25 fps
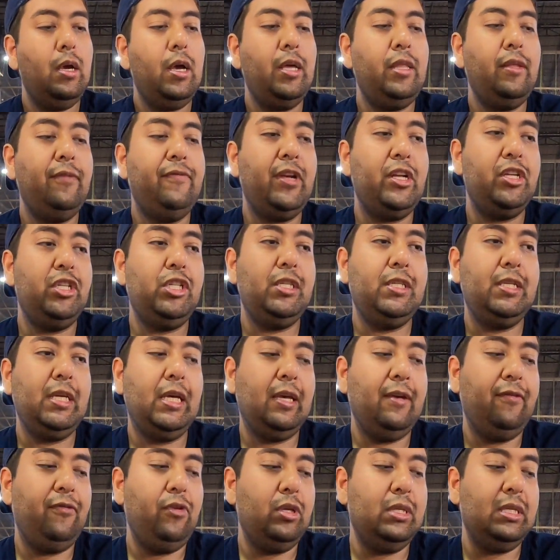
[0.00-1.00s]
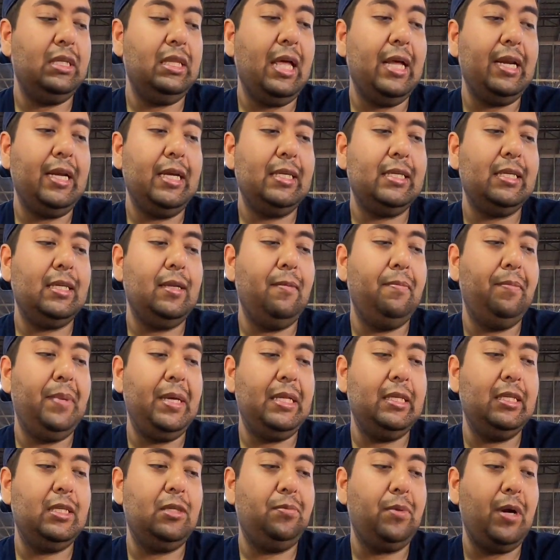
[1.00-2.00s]
And the veggies they give you is lettuce,
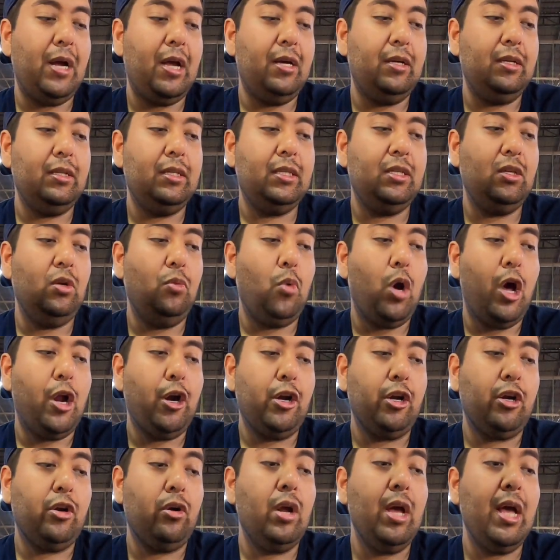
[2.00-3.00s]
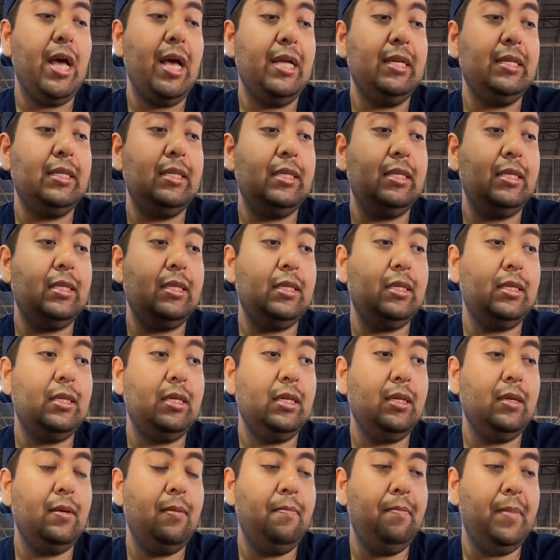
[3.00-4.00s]
bean sprouts, watercress,
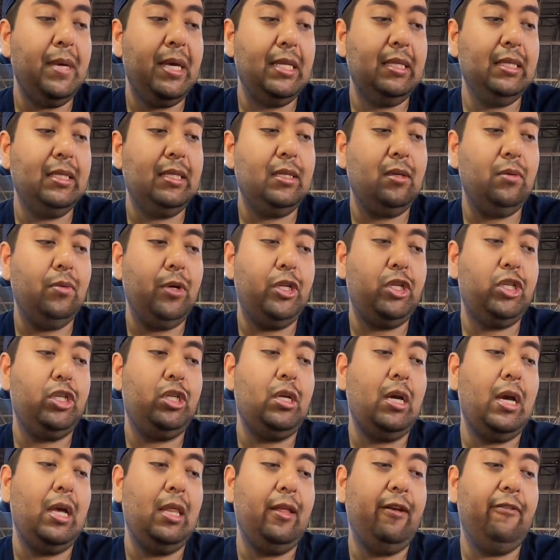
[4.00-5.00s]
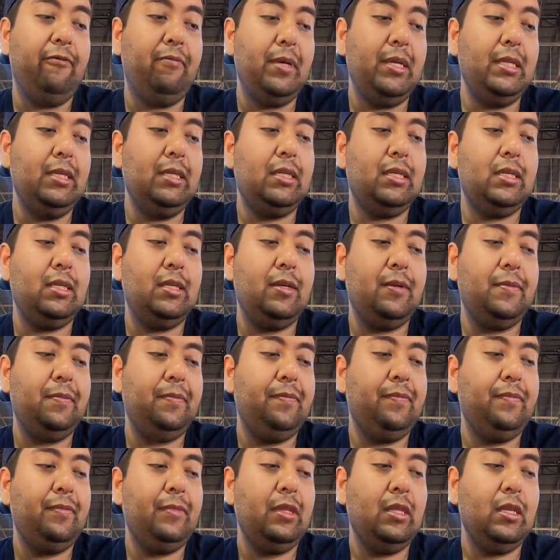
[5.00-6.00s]
mint, which I love mint,
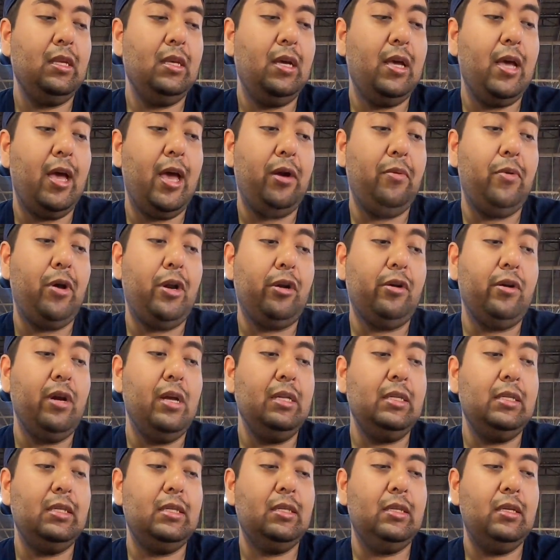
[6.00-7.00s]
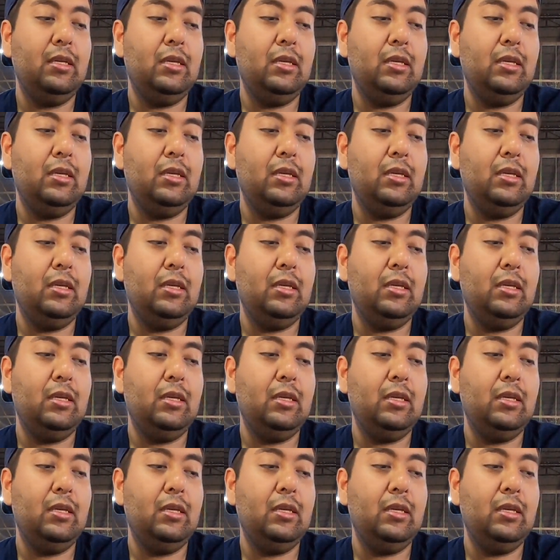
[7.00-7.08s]
and watercress,